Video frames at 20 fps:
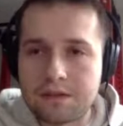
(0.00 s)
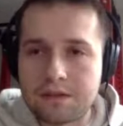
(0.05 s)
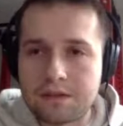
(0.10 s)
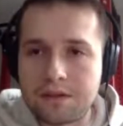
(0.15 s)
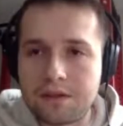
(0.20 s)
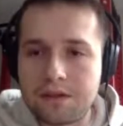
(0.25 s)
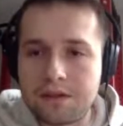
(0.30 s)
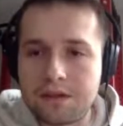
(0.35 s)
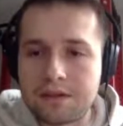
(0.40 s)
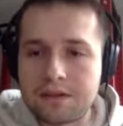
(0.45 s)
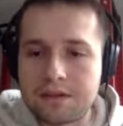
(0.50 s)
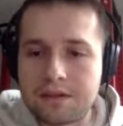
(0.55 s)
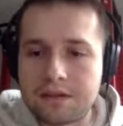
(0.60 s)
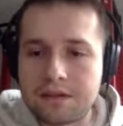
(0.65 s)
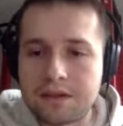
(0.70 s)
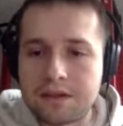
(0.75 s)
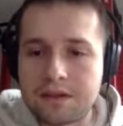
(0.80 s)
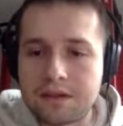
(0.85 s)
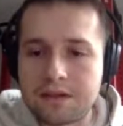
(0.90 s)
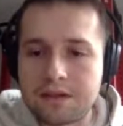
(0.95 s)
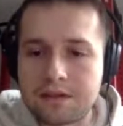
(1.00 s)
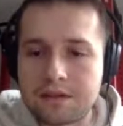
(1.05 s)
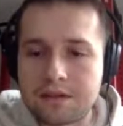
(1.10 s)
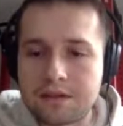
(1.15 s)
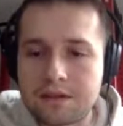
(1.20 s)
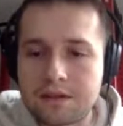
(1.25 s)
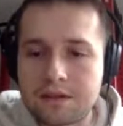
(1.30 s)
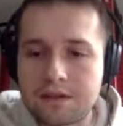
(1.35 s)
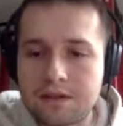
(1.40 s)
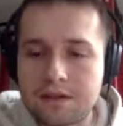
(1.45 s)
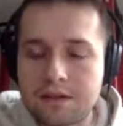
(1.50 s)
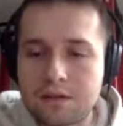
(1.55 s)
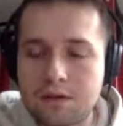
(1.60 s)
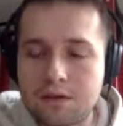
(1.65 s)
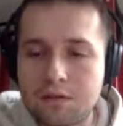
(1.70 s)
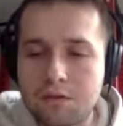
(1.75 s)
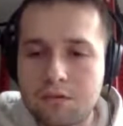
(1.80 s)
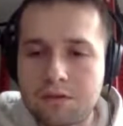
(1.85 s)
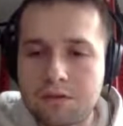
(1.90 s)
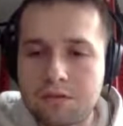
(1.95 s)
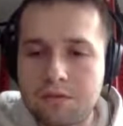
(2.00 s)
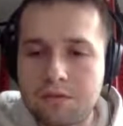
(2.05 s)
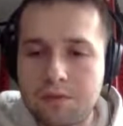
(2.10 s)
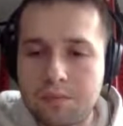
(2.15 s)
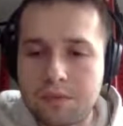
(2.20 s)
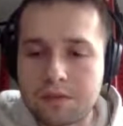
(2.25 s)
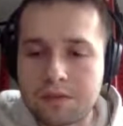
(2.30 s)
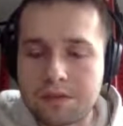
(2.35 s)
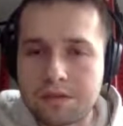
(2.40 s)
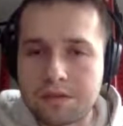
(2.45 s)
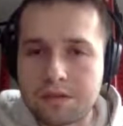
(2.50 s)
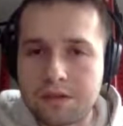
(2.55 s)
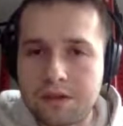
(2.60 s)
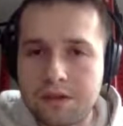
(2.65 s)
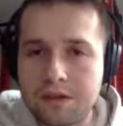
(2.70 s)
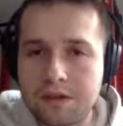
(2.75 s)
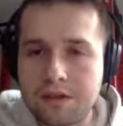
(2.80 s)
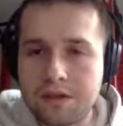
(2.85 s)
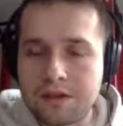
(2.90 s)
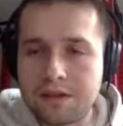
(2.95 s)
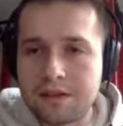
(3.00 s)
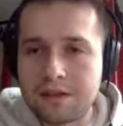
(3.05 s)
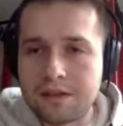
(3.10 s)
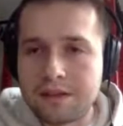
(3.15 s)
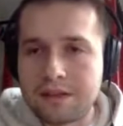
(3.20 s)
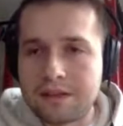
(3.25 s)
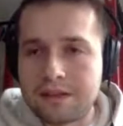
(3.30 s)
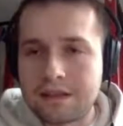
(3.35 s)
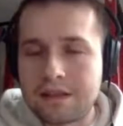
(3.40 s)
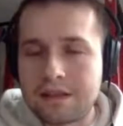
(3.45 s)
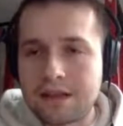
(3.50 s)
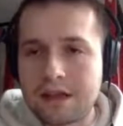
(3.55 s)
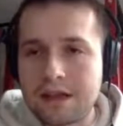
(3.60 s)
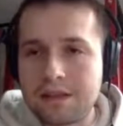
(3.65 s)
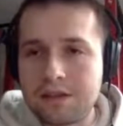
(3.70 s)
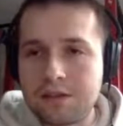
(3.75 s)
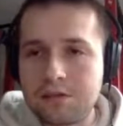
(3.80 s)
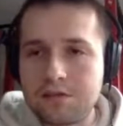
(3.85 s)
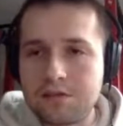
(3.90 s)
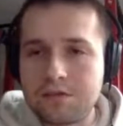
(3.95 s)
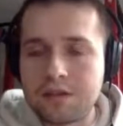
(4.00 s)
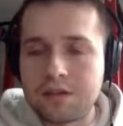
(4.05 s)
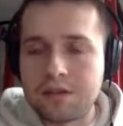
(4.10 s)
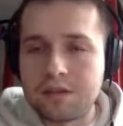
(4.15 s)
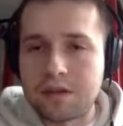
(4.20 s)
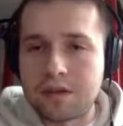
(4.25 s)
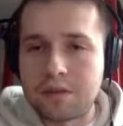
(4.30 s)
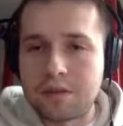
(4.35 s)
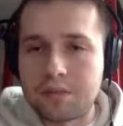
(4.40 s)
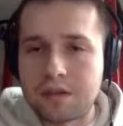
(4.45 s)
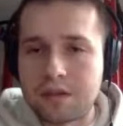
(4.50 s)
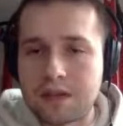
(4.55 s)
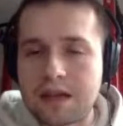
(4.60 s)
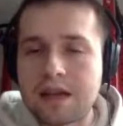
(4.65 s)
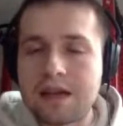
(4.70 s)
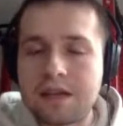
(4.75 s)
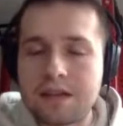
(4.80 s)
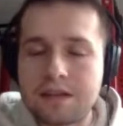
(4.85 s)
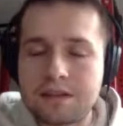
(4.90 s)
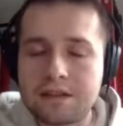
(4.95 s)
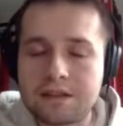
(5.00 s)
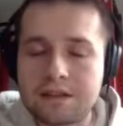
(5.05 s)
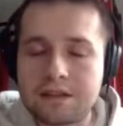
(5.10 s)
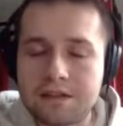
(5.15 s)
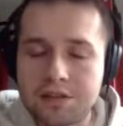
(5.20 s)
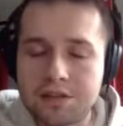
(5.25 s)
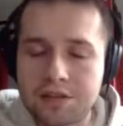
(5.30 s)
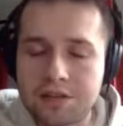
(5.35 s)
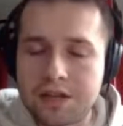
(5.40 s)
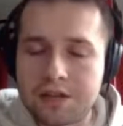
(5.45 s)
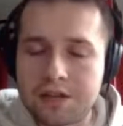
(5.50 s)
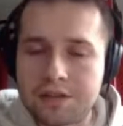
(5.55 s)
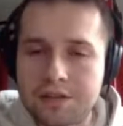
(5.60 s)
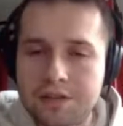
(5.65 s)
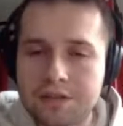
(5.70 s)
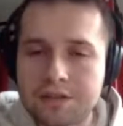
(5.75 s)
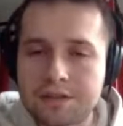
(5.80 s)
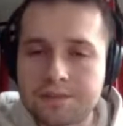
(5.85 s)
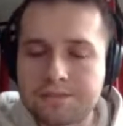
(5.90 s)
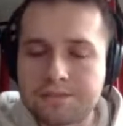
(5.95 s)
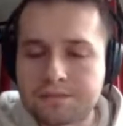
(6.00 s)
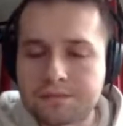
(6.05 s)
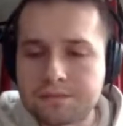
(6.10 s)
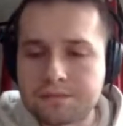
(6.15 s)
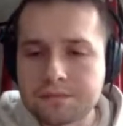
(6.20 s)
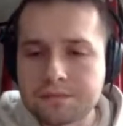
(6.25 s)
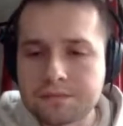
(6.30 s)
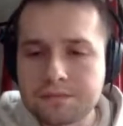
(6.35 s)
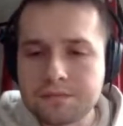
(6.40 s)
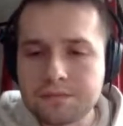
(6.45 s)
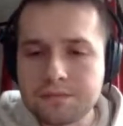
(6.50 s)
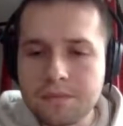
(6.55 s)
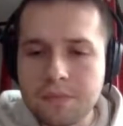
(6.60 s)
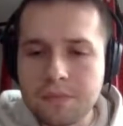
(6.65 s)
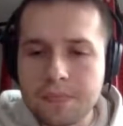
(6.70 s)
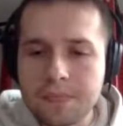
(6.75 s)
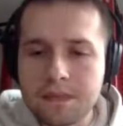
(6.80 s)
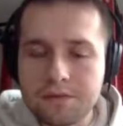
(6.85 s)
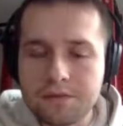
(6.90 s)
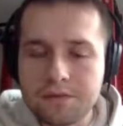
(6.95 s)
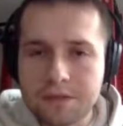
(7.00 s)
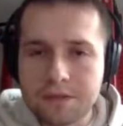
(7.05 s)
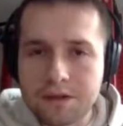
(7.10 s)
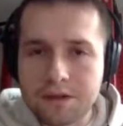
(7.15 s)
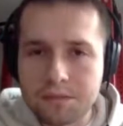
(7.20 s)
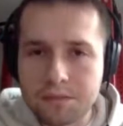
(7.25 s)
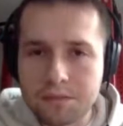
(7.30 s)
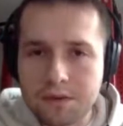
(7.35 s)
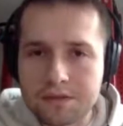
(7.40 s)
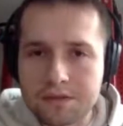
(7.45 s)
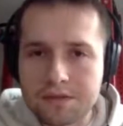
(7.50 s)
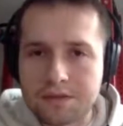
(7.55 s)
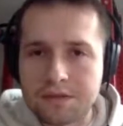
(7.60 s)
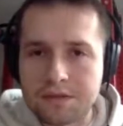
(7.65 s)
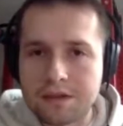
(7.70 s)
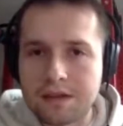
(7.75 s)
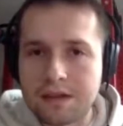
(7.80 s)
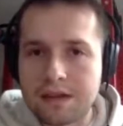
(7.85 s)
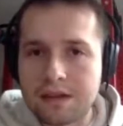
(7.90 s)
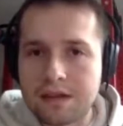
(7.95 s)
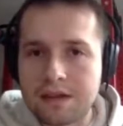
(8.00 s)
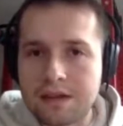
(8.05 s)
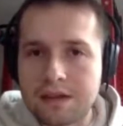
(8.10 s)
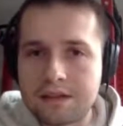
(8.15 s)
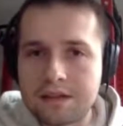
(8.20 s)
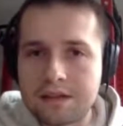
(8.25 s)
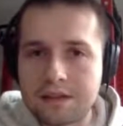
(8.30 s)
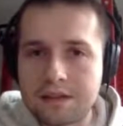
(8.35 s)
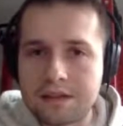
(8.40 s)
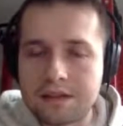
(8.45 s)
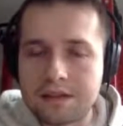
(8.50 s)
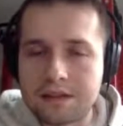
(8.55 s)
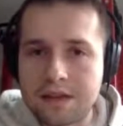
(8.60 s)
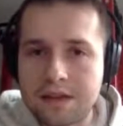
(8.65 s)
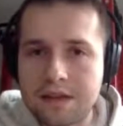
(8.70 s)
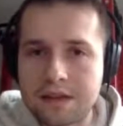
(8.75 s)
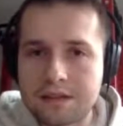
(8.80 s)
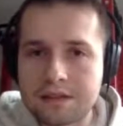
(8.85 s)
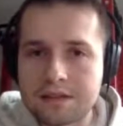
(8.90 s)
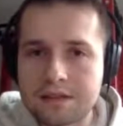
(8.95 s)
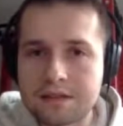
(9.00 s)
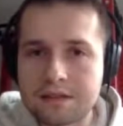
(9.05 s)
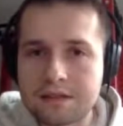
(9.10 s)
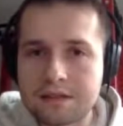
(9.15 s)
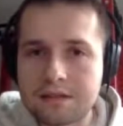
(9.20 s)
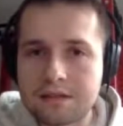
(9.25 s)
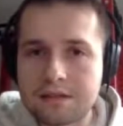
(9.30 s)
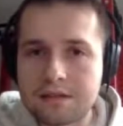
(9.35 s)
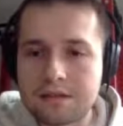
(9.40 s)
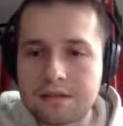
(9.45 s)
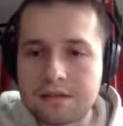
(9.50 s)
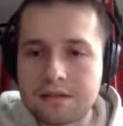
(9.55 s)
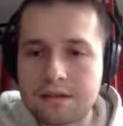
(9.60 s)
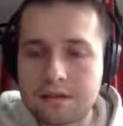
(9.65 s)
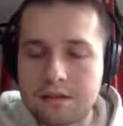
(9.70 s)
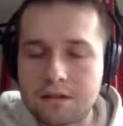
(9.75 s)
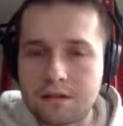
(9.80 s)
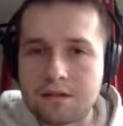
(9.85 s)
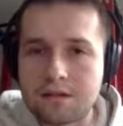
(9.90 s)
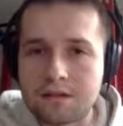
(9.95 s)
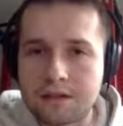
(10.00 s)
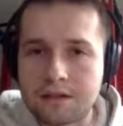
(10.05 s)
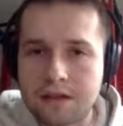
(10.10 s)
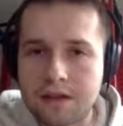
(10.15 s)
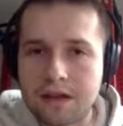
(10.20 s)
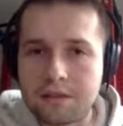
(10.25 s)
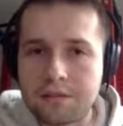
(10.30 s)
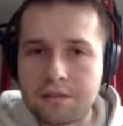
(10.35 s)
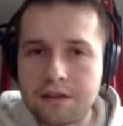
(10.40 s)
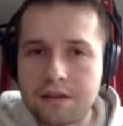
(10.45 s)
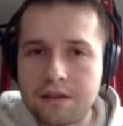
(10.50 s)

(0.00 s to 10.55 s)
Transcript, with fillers: in the, the code repository, then you need to apply these changes to the composer and it takes a long time.